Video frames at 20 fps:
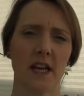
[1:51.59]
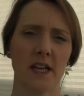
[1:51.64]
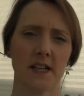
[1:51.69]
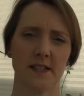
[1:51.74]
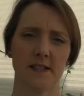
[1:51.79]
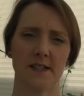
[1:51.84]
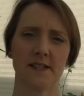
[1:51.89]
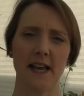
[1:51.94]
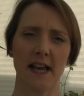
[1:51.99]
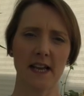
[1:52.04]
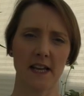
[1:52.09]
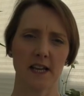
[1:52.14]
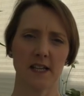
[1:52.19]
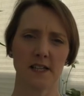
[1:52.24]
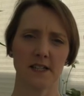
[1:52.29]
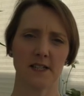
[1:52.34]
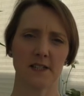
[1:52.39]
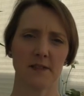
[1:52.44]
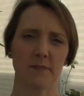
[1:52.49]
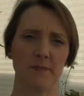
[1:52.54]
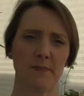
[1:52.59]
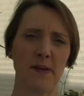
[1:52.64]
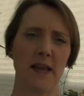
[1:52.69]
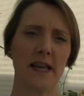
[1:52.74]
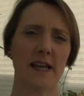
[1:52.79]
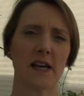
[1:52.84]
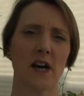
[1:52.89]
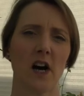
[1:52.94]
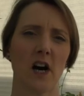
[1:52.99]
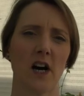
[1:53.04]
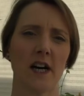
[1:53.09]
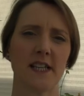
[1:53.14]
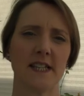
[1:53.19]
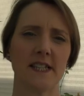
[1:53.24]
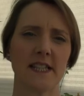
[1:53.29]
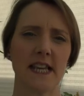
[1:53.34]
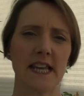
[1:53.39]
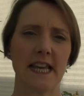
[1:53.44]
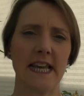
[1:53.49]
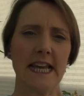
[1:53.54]
Second big
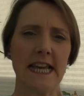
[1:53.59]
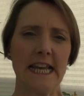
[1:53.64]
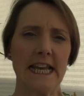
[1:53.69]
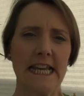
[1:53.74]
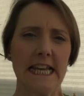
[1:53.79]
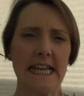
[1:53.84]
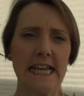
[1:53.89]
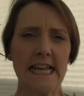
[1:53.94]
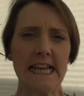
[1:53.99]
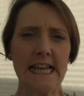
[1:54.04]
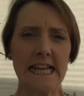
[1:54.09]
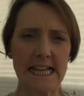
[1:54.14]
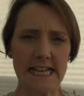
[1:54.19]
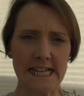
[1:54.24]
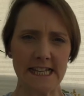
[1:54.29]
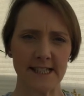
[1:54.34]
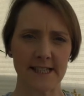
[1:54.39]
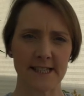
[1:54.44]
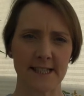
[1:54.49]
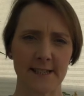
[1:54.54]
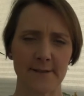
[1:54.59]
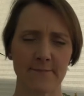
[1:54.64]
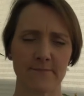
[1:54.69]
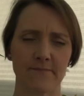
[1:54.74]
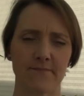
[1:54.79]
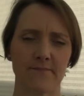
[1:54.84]
idea is